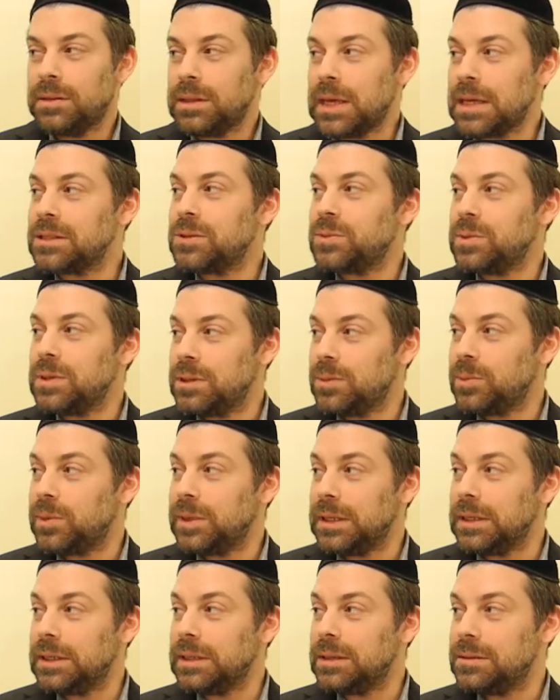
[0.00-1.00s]
That's really
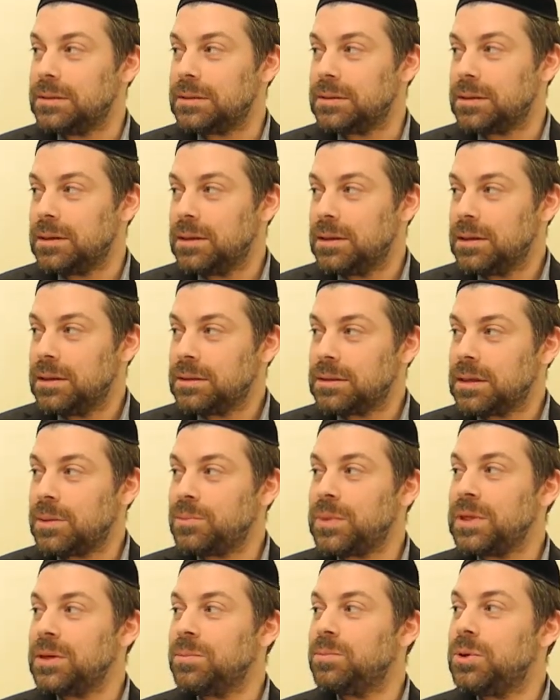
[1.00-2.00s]
what it is.
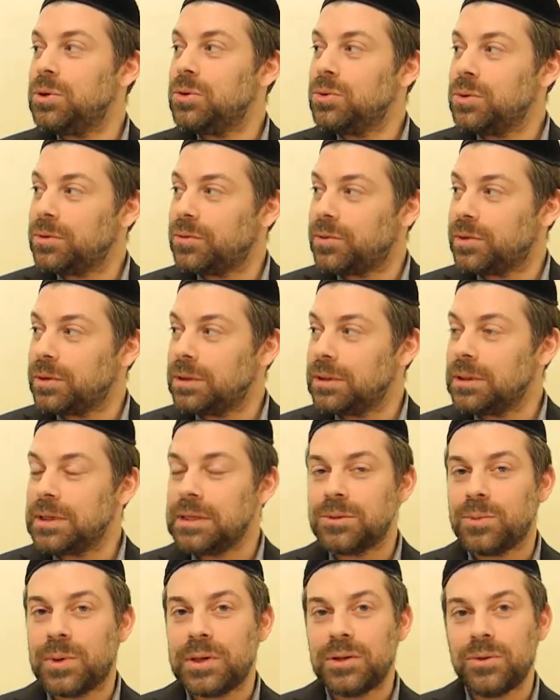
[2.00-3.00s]
Something beautiful
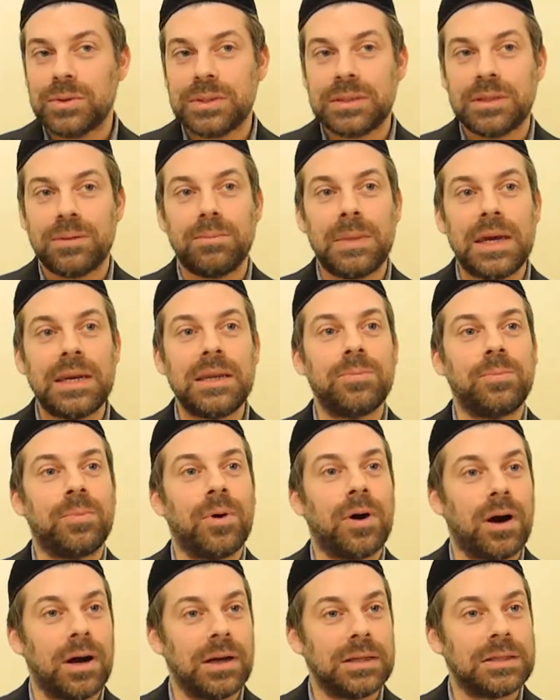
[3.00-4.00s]
is when you see many
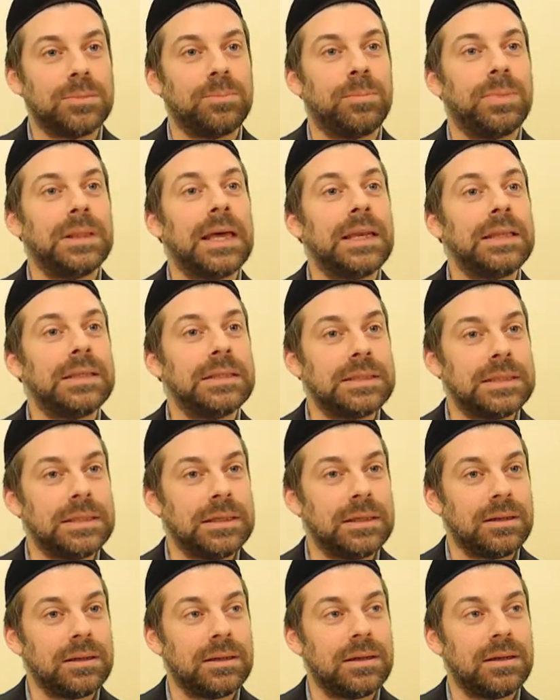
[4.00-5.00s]
parts
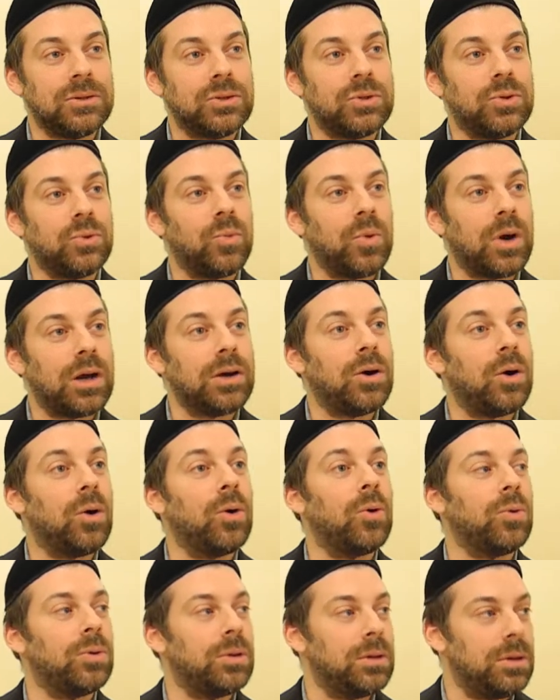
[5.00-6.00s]
blending into one
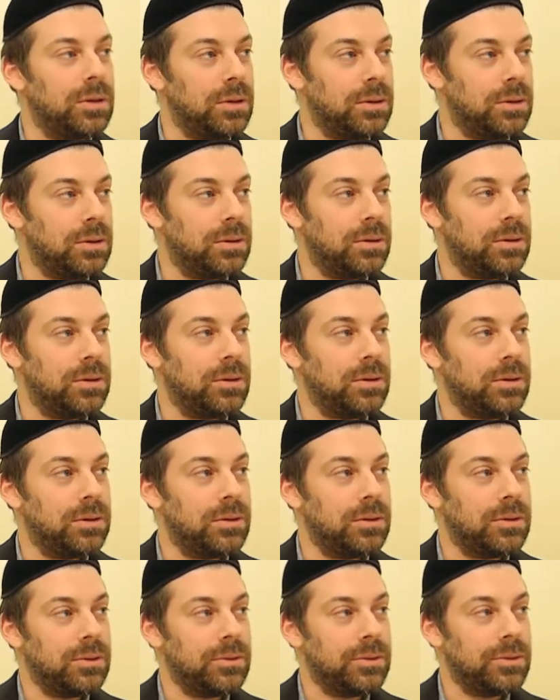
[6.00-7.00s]
whole.
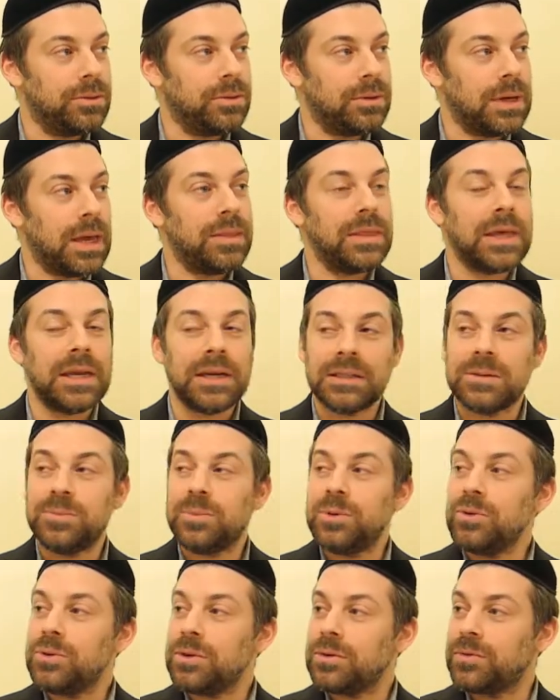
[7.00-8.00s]
And then it's
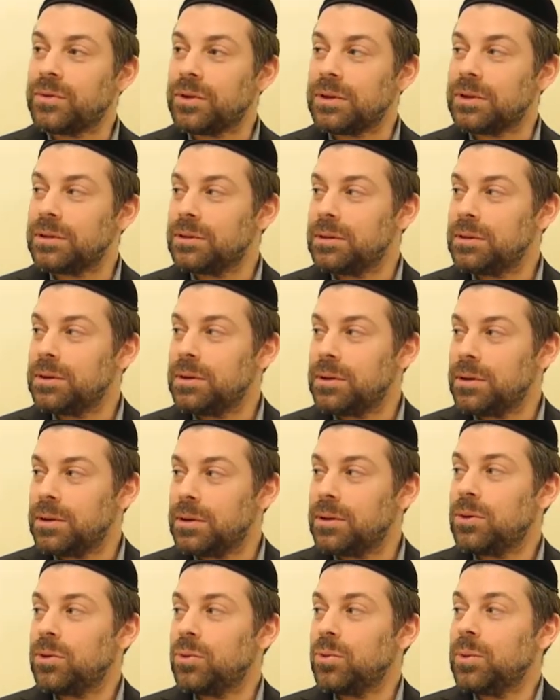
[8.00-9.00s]
beautiful.
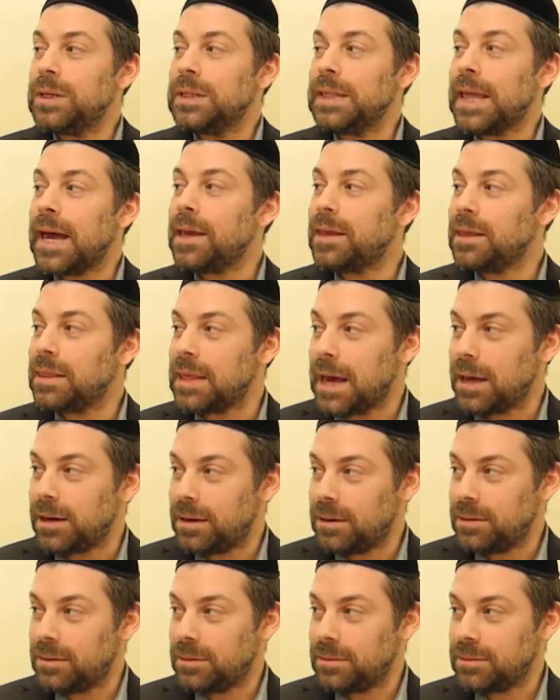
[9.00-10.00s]
We like that.
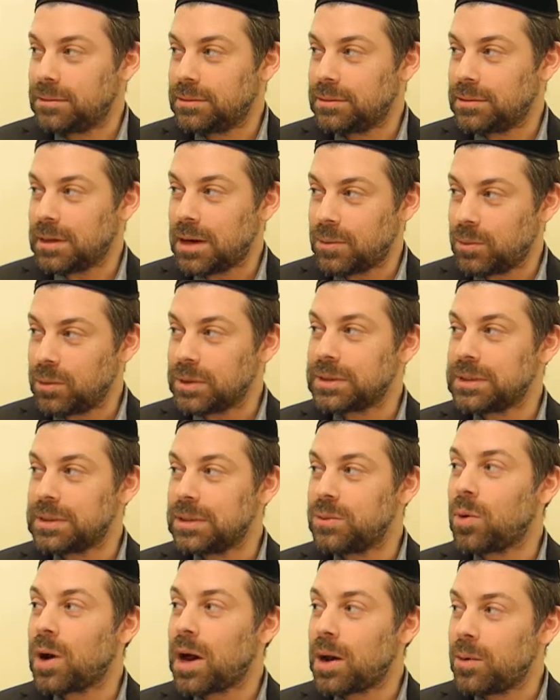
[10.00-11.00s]
And we'll
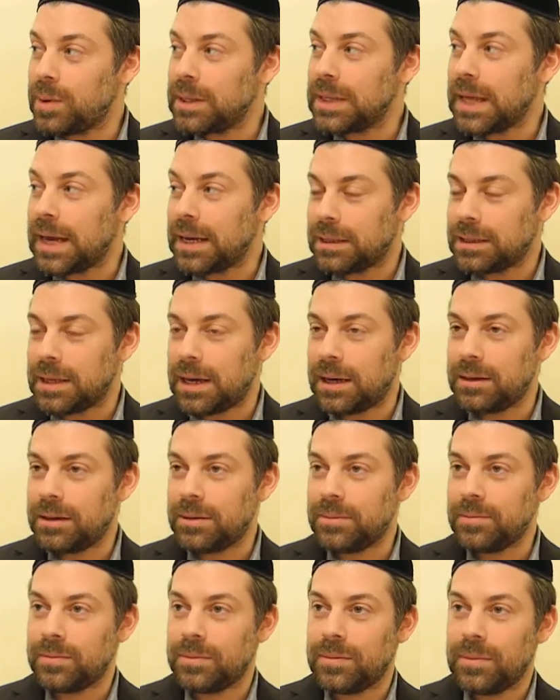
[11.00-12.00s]
see why we like that.
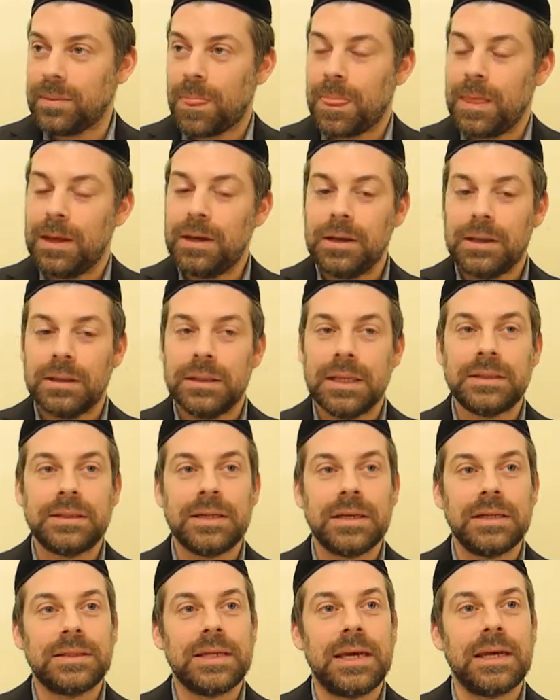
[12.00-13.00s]
Let's
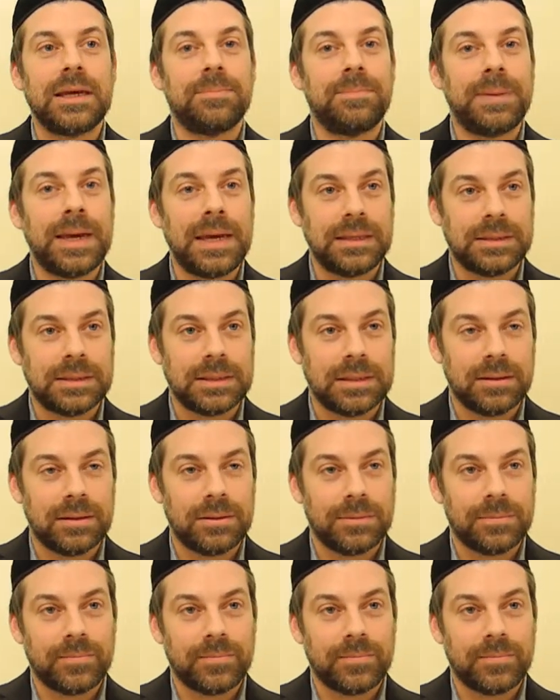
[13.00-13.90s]
say you take a painting.